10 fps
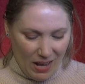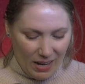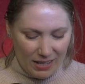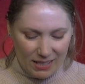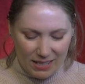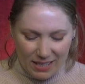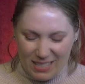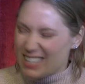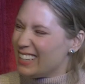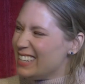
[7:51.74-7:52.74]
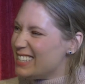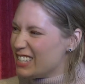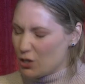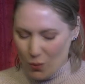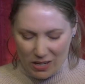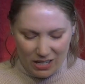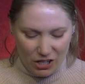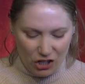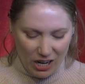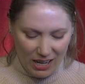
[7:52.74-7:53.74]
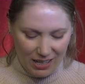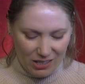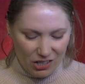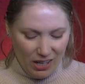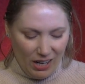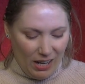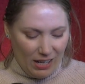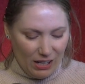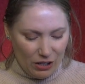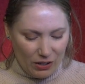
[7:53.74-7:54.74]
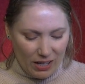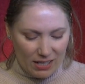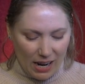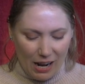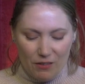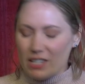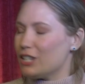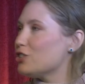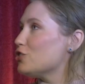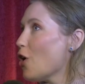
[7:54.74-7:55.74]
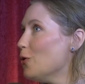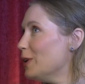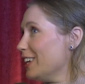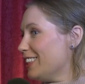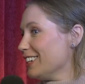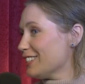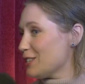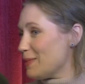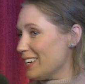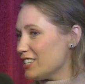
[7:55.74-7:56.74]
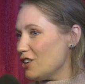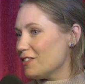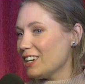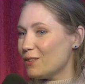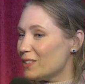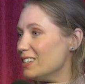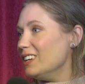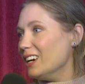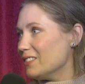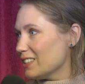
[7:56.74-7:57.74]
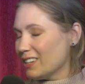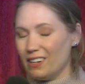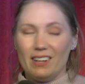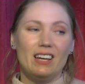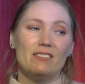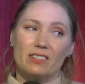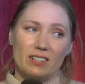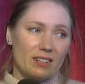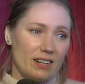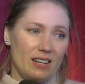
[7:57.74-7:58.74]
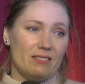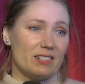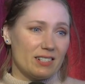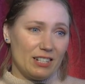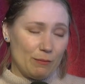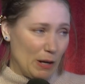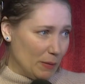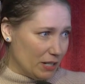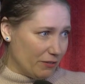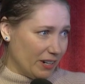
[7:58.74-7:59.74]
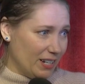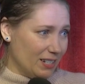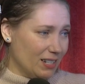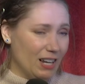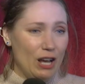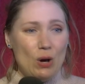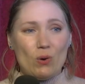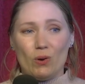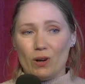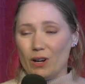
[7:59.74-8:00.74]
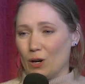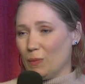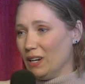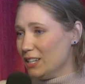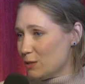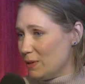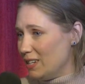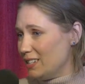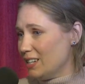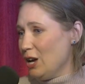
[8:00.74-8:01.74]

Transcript: It's the easiest one to change, because I've said so many things to myself that I would never, ever, ever say to my best friend or my husband